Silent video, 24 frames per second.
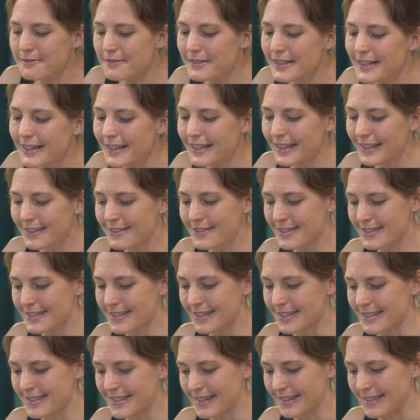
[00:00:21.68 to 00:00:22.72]
a really
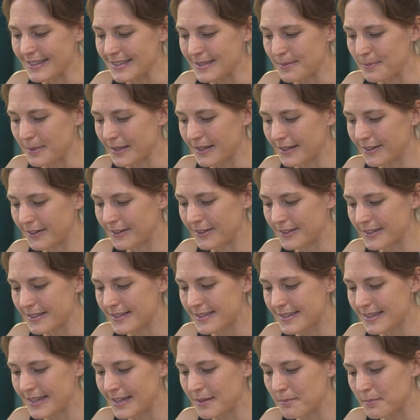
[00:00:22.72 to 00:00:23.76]
interesting sense
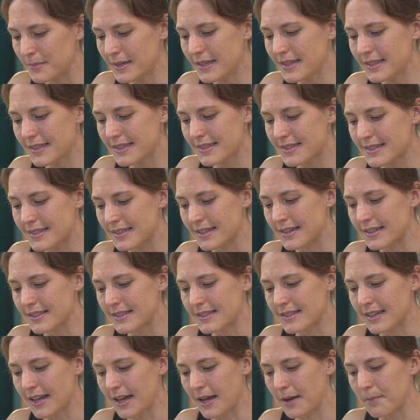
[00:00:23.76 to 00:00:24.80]
because it means
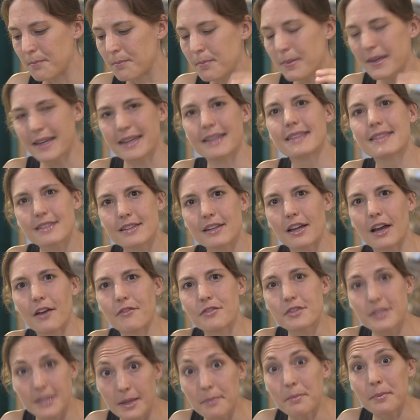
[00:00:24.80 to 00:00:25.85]
that a bit
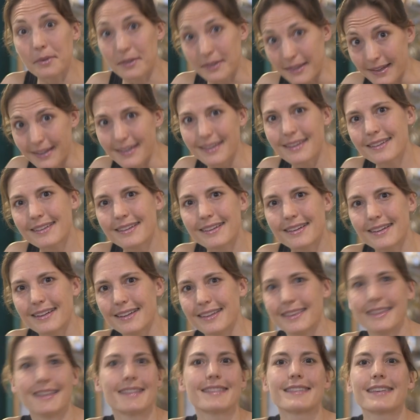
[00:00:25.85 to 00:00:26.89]
of something
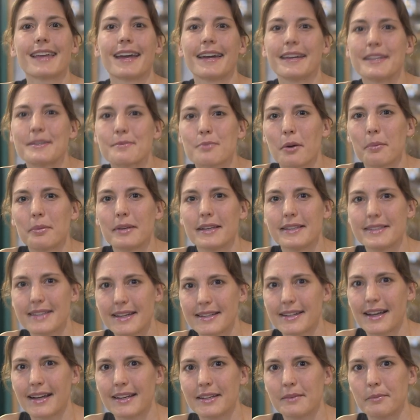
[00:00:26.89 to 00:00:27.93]
in this case probably a
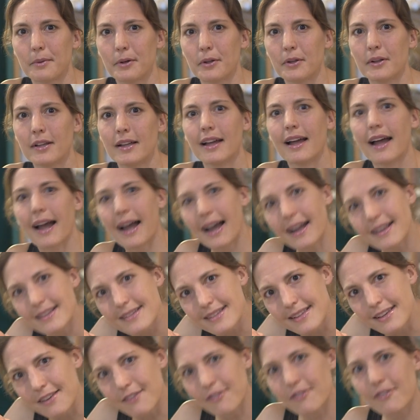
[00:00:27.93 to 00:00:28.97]
dead animal,
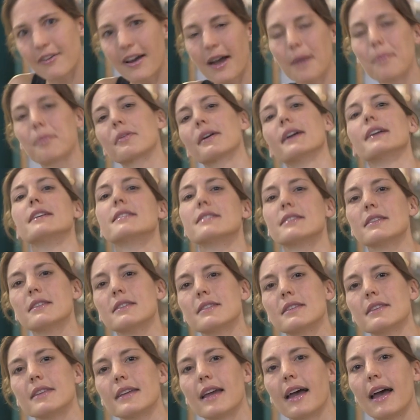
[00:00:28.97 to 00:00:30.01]
actually evaporated
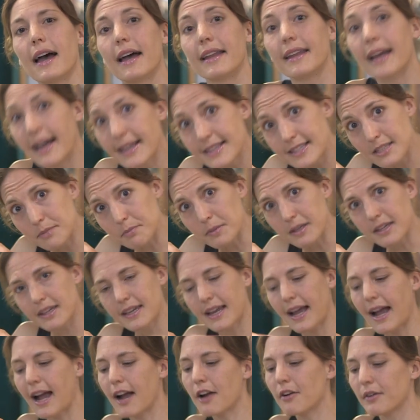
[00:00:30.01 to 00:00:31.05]
into the air and had to be
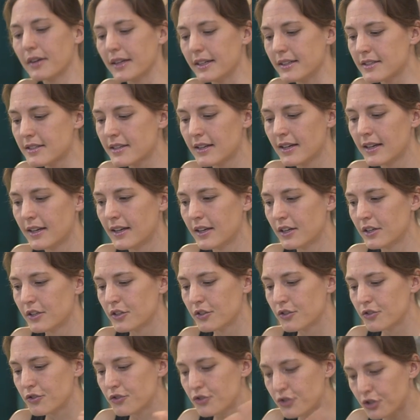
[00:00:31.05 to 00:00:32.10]
carried
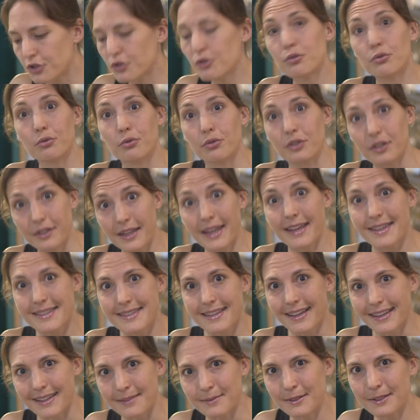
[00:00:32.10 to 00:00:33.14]
to the
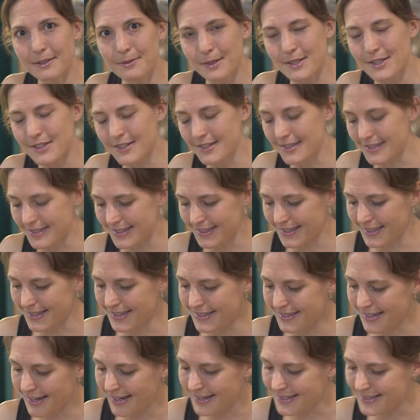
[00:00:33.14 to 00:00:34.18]
next animal, which is in
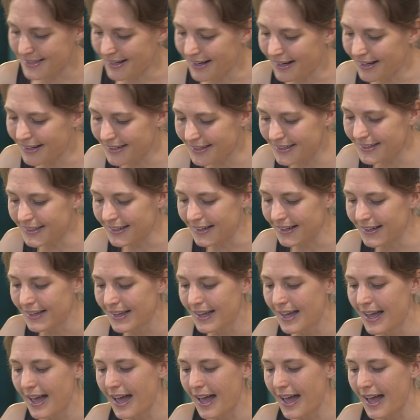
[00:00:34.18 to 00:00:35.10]
this case a hyena.